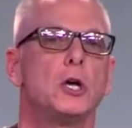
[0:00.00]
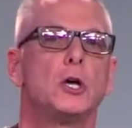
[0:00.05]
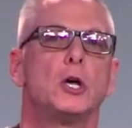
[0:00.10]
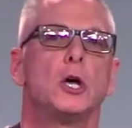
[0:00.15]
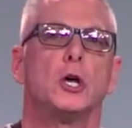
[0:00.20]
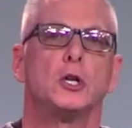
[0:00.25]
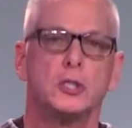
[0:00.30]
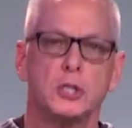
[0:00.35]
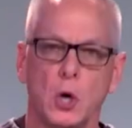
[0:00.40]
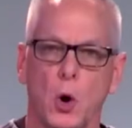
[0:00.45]

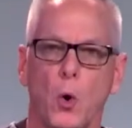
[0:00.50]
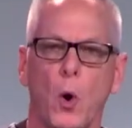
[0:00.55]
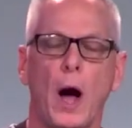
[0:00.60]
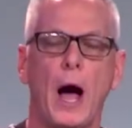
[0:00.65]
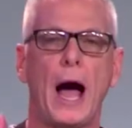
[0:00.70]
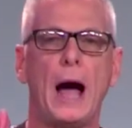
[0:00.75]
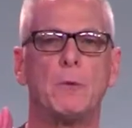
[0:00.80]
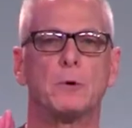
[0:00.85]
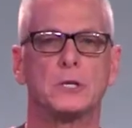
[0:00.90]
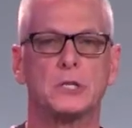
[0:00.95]
So
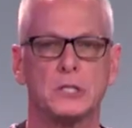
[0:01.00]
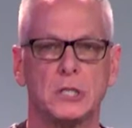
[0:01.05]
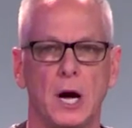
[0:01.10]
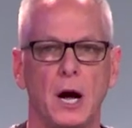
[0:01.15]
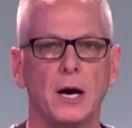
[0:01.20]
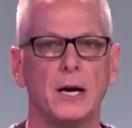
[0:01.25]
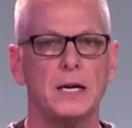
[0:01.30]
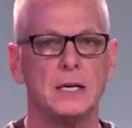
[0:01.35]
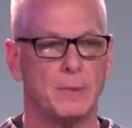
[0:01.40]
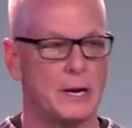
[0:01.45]
I was
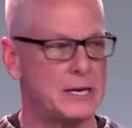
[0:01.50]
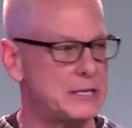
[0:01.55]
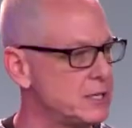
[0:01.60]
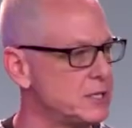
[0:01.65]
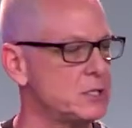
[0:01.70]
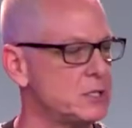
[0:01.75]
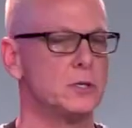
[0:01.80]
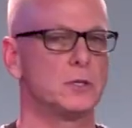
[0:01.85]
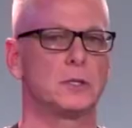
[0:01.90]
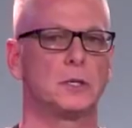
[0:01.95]
talking to my
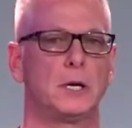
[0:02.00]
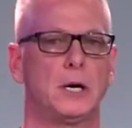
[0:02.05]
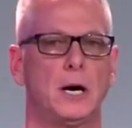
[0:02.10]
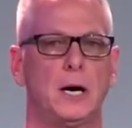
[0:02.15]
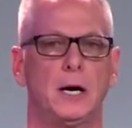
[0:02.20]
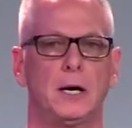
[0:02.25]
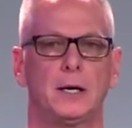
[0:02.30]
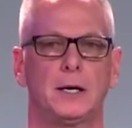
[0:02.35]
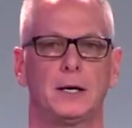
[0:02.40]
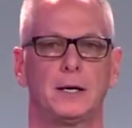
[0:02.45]

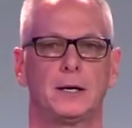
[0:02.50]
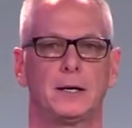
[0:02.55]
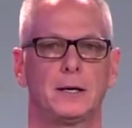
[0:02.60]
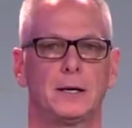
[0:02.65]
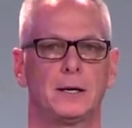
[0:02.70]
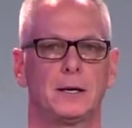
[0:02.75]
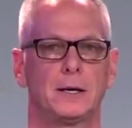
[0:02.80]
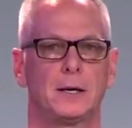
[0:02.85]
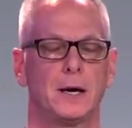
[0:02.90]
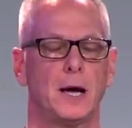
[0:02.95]
sister-in-law,
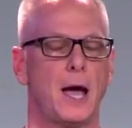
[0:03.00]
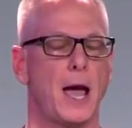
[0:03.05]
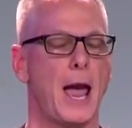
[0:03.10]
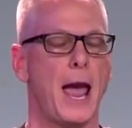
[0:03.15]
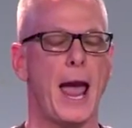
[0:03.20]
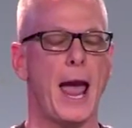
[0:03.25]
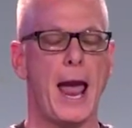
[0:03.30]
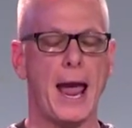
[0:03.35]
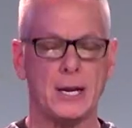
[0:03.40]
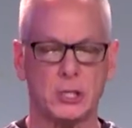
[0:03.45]

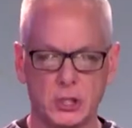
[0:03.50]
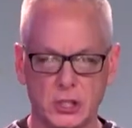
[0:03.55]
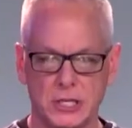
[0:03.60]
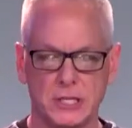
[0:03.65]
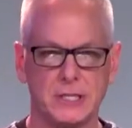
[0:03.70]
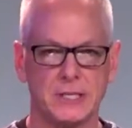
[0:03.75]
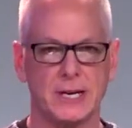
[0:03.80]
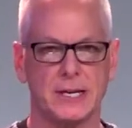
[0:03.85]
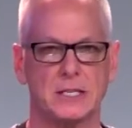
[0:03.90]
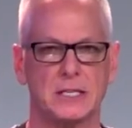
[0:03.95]
and she
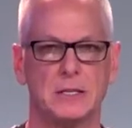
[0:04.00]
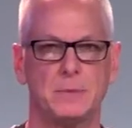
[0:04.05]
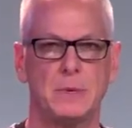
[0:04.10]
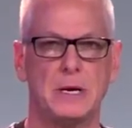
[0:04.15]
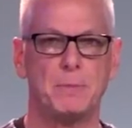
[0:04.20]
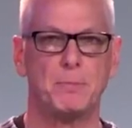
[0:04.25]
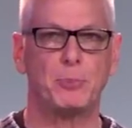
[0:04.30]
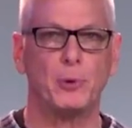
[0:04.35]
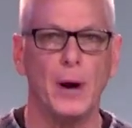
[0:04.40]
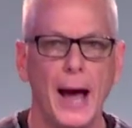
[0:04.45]
says to me,
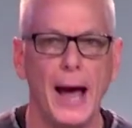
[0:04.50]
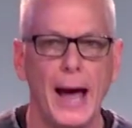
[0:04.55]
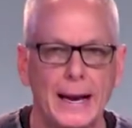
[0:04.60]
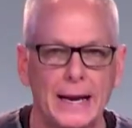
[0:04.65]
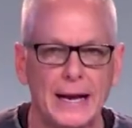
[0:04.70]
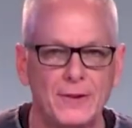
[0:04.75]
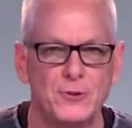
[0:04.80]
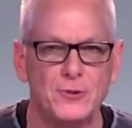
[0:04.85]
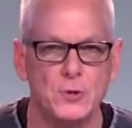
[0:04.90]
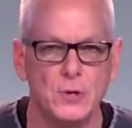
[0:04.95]
Brad,
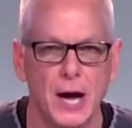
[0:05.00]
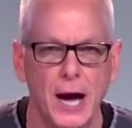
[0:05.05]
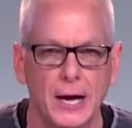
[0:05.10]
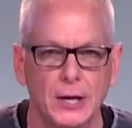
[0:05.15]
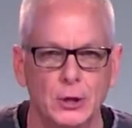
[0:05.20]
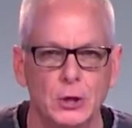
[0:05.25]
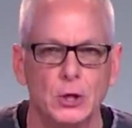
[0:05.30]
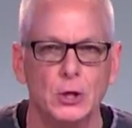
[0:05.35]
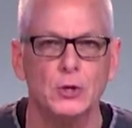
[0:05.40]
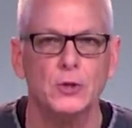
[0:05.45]
have you not
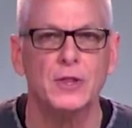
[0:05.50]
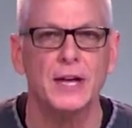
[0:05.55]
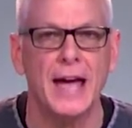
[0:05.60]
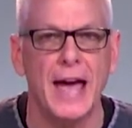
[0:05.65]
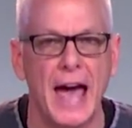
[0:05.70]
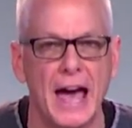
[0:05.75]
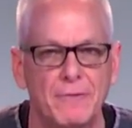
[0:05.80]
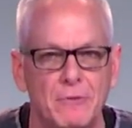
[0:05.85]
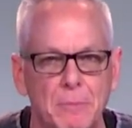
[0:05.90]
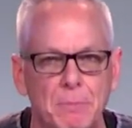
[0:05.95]
heard they
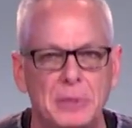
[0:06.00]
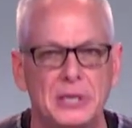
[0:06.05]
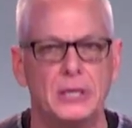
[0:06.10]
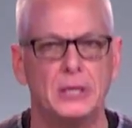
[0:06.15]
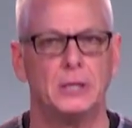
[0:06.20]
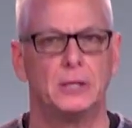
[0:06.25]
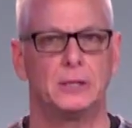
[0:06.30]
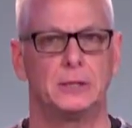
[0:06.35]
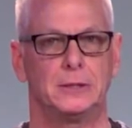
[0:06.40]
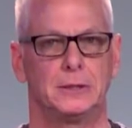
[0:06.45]
have a
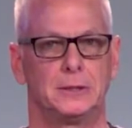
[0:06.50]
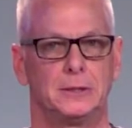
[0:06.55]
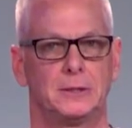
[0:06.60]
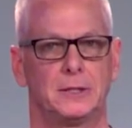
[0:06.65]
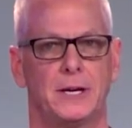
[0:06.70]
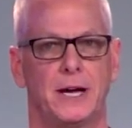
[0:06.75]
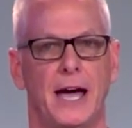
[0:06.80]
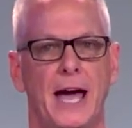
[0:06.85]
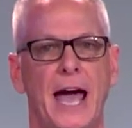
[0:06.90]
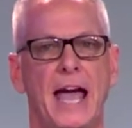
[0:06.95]
pill,
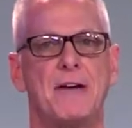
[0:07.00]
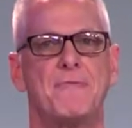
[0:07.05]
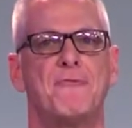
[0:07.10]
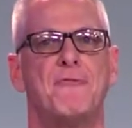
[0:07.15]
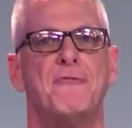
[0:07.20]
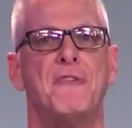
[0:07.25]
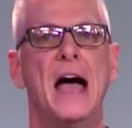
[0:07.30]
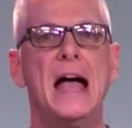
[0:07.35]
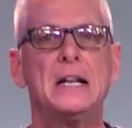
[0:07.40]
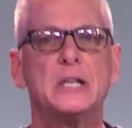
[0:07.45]
a
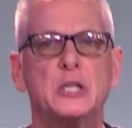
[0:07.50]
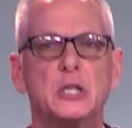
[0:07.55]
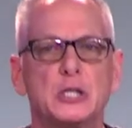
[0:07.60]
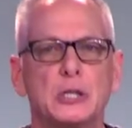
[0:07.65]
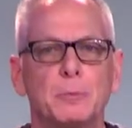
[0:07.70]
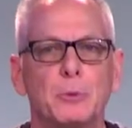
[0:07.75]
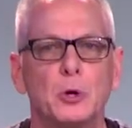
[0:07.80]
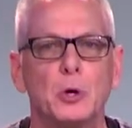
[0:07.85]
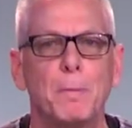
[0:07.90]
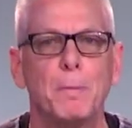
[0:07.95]

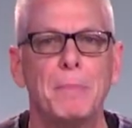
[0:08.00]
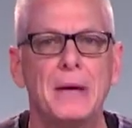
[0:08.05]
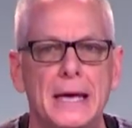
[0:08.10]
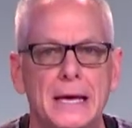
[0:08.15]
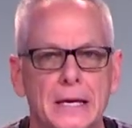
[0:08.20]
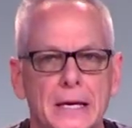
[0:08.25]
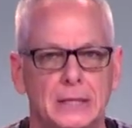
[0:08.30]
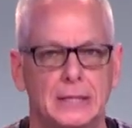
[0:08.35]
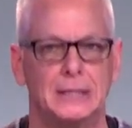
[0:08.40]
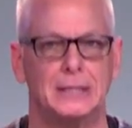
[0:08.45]
vegetable
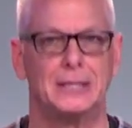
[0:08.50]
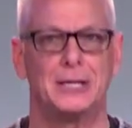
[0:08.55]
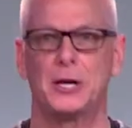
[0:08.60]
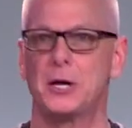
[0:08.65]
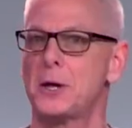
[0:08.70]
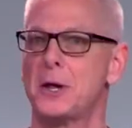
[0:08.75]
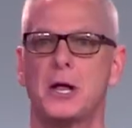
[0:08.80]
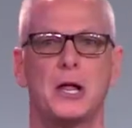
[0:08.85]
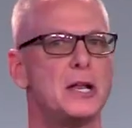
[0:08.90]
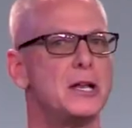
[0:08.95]
pill?
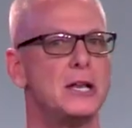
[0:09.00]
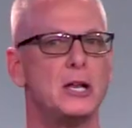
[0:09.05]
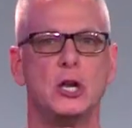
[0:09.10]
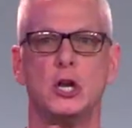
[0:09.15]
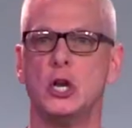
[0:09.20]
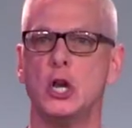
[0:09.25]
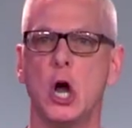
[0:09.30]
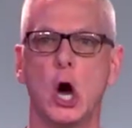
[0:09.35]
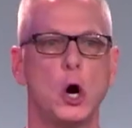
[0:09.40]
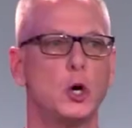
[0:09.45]

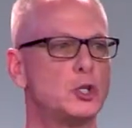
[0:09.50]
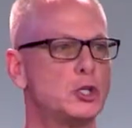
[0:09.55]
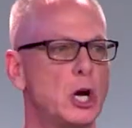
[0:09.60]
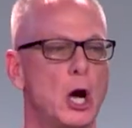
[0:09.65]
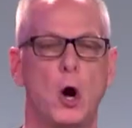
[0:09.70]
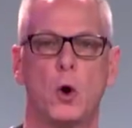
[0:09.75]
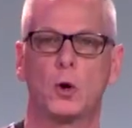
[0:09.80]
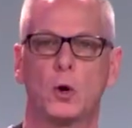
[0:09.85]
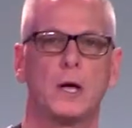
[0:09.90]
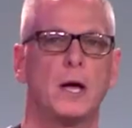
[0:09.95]
No
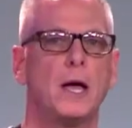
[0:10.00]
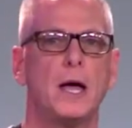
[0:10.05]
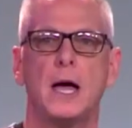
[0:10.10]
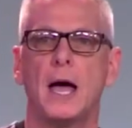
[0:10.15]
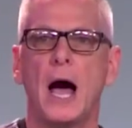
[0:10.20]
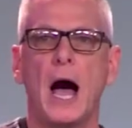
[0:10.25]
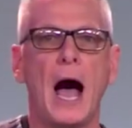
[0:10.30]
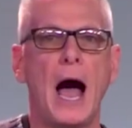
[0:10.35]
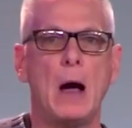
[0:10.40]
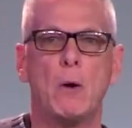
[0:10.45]
joke.
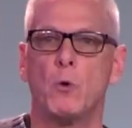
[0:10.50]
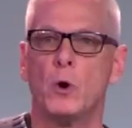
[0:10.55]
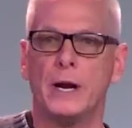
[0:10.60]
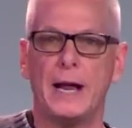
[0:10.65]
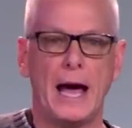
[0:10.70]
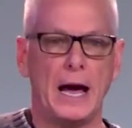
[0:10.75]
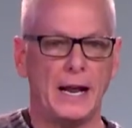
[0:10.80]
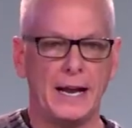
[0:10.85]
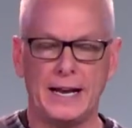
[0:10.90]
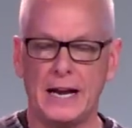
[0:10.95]
I went
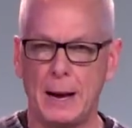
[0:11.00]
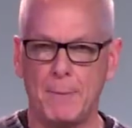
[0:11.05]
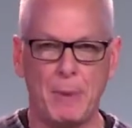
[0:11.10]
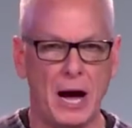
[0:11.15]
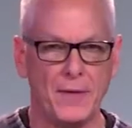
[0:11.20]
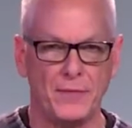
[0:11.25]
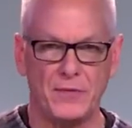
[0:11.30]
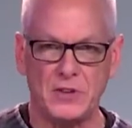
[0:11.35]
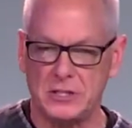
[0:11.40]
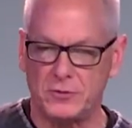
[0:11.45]
out and I
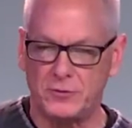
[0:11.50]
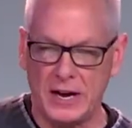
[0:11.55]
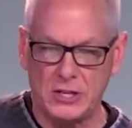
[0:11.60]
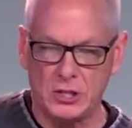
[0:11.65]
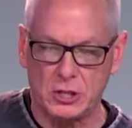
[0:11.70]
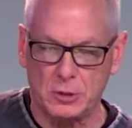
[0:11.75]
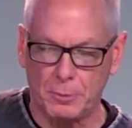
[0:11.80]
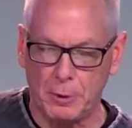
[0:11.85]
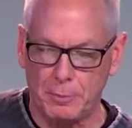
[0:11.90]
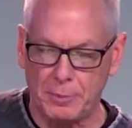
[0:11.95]
bought these
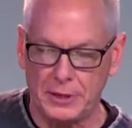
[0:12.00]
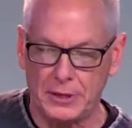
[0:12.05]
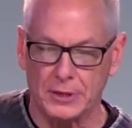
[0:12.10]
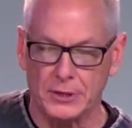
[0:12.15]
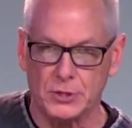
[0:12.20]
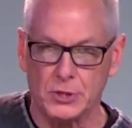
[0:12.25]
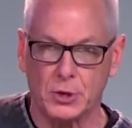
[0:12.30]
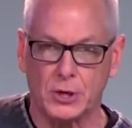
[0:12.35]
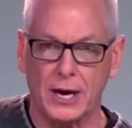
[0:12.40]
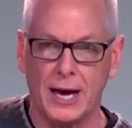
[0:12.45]
vegetable
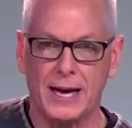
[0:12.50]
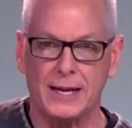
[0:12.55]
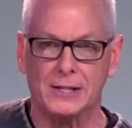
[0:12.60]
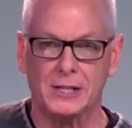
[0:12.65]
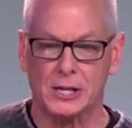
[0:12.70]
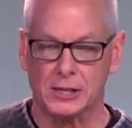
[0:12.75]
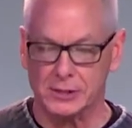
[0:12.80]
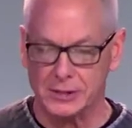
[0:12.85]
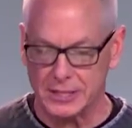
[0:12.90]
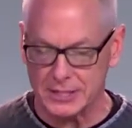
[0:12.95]
pills, okay?
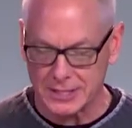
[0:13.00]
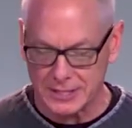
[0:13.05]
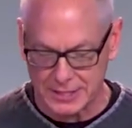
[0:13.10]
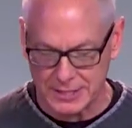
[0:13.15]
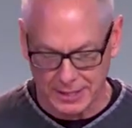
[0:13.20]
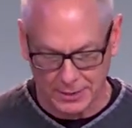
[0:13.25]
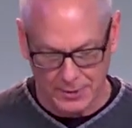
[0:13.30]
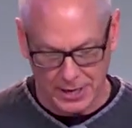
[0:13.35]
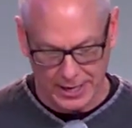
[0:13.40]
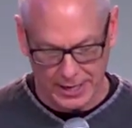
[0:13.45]
Look, this is
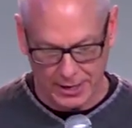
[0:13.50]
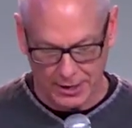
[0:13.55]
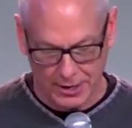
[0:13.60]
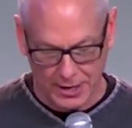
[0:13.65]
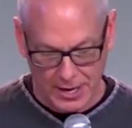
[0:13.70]
it right here.